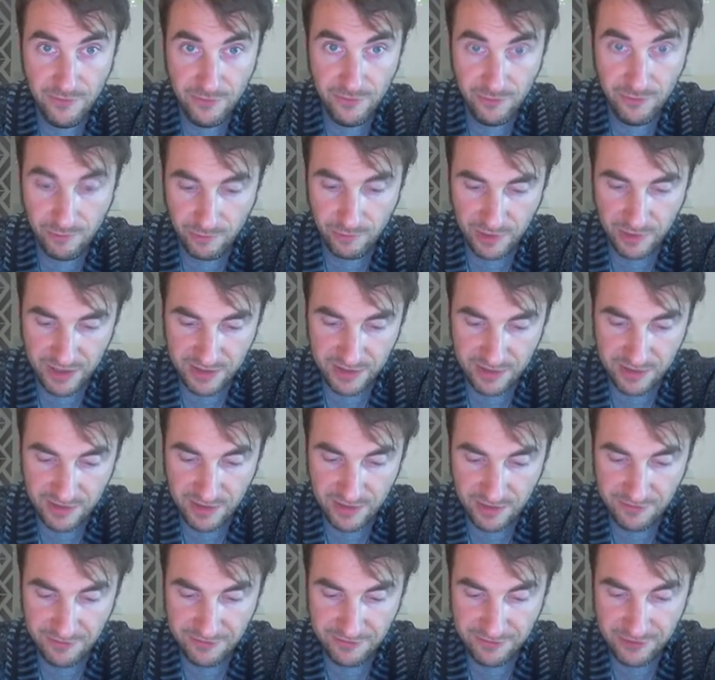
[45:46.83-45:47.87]
when
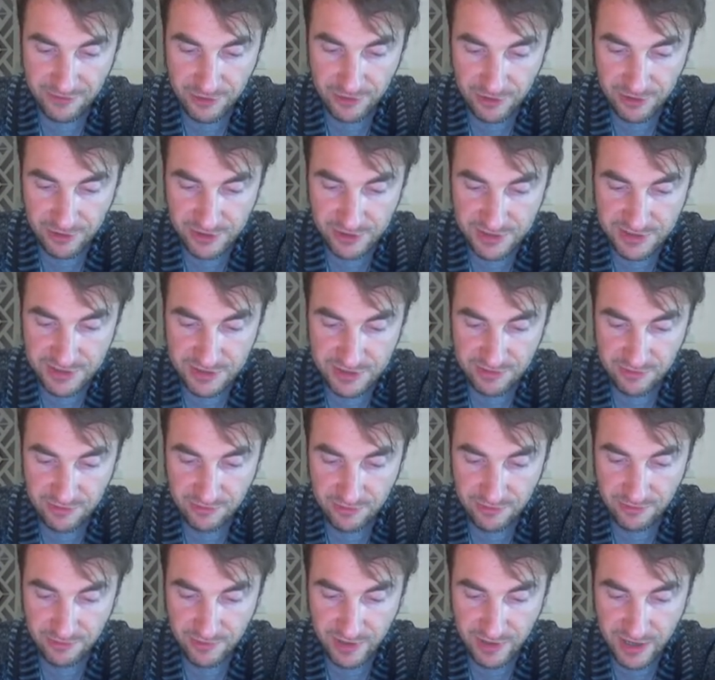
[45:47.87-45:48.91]
they first
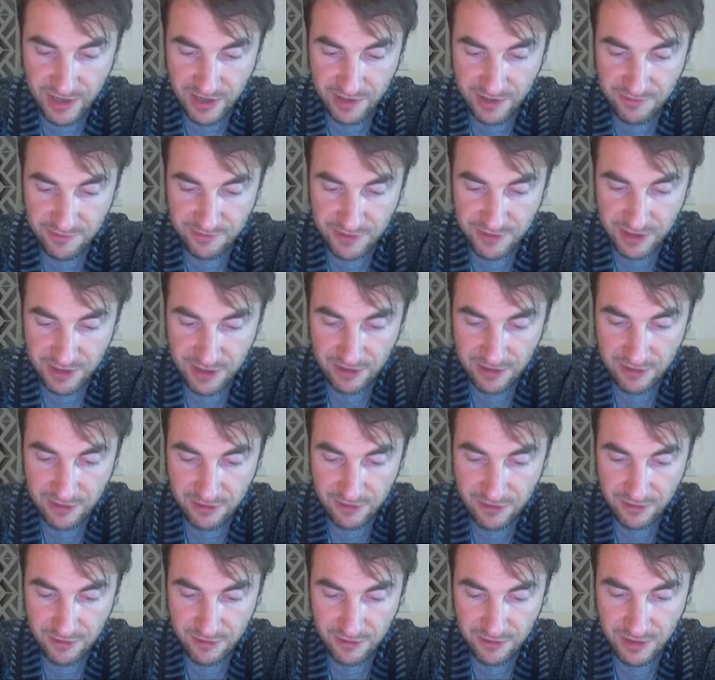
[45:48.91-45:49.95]
arrive
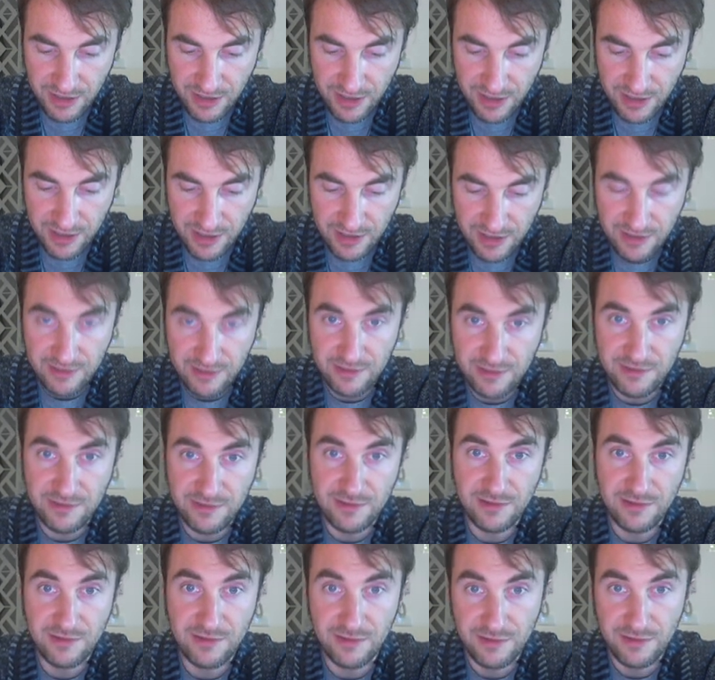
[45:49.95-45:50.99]
there and
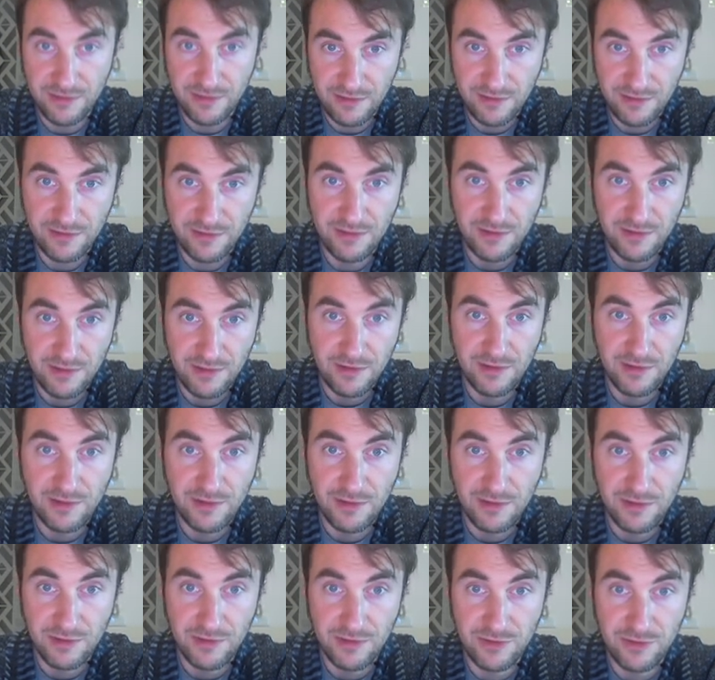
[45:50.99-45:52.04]

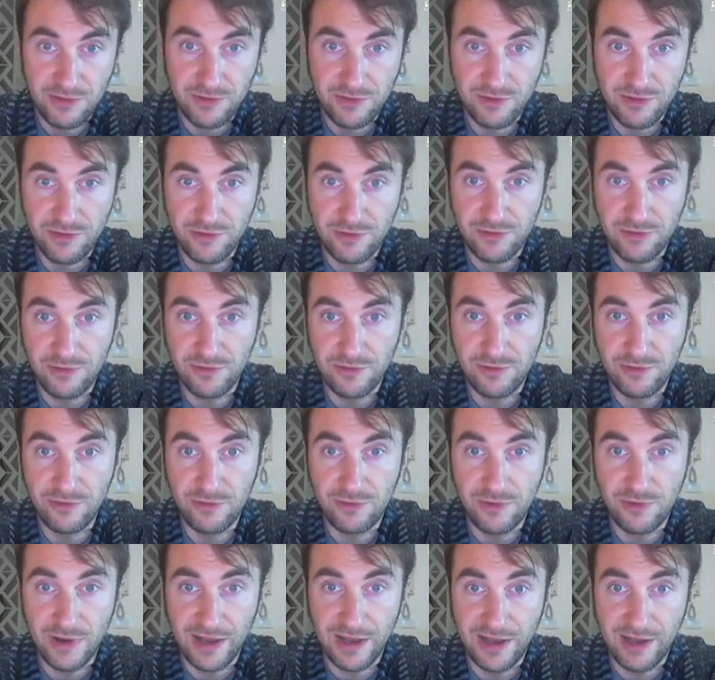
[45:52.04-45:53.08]

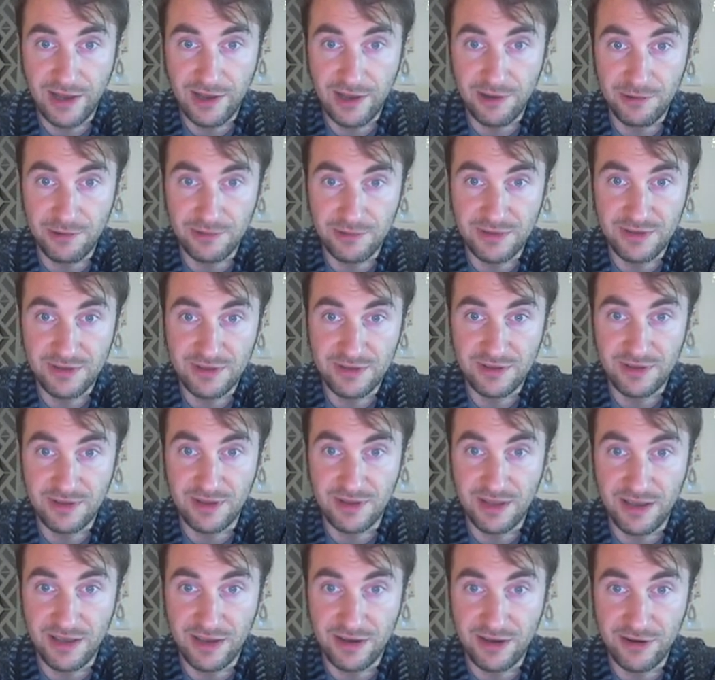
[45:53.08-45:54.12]
throughout
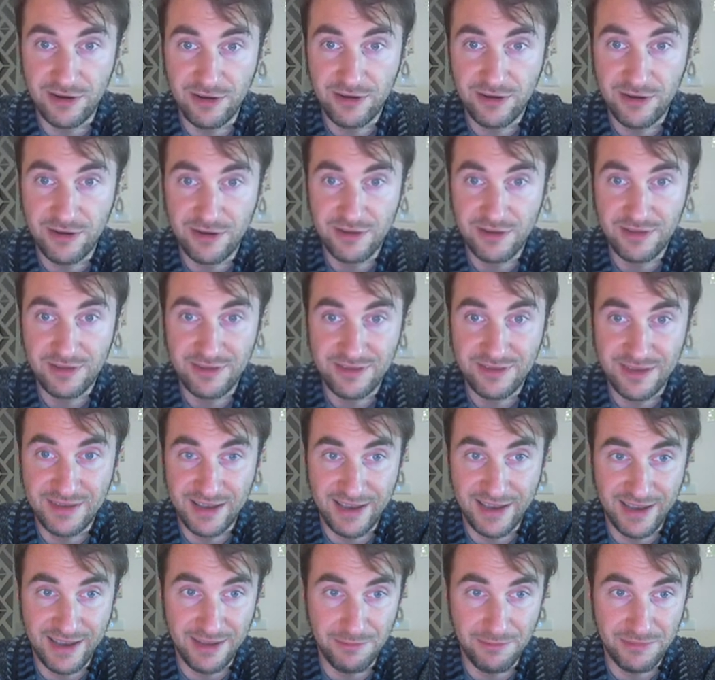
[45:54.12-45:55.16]
their
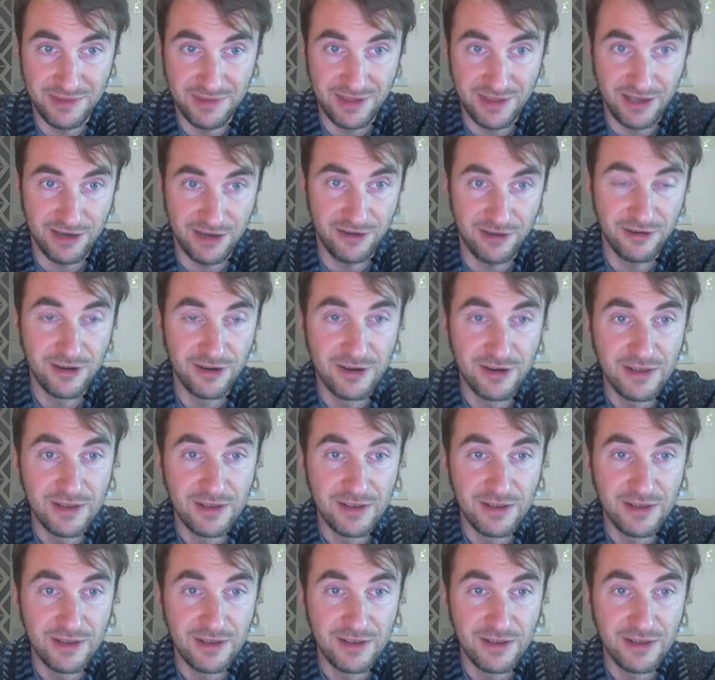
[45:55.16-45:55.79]
time there?